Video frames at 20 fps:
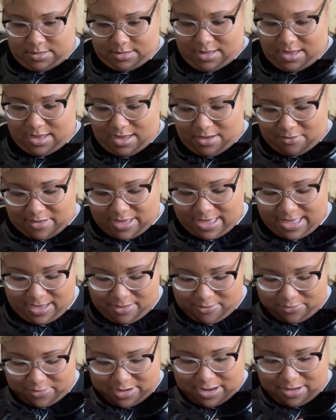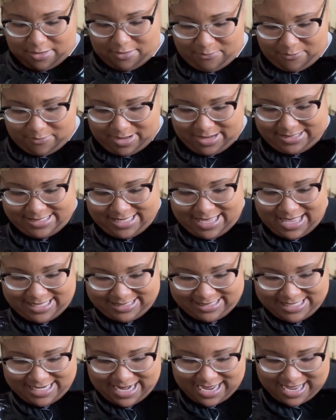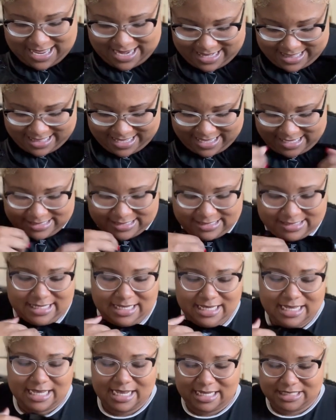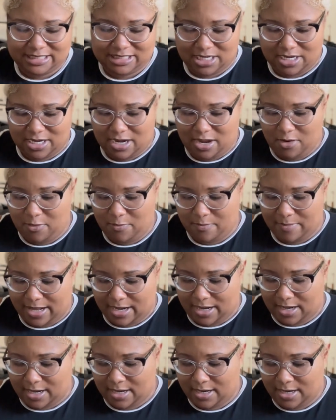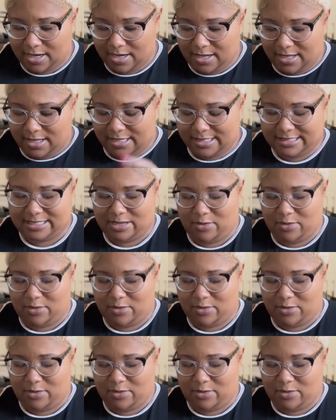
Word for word: Oh, hell no. What size did I get in this? I should have known better. This is a